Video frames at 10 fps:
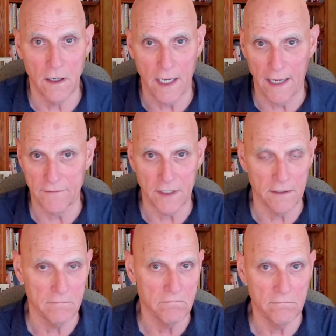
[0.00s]

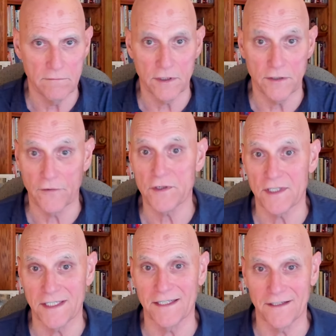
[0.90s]
Having
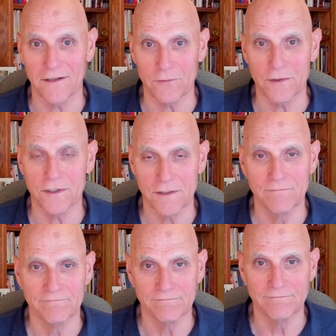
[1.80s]
diversity, in other words,
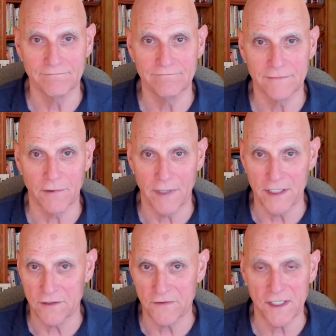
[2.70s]
a
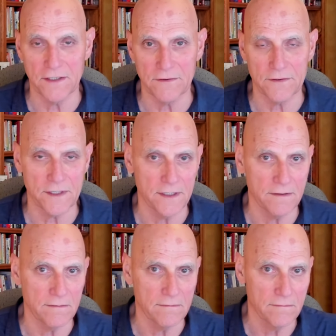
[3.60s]
range of skills
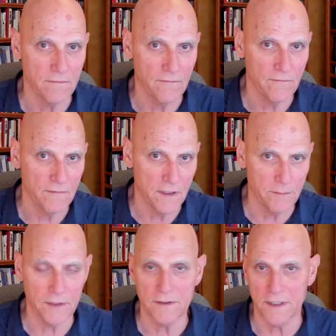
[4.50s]
and
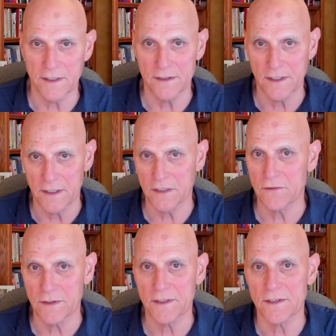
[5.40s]
abilities and
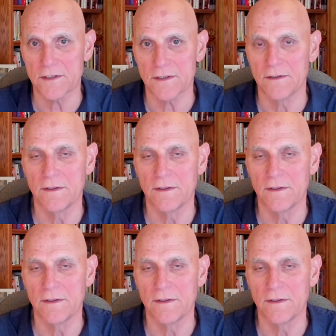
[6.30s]
interests,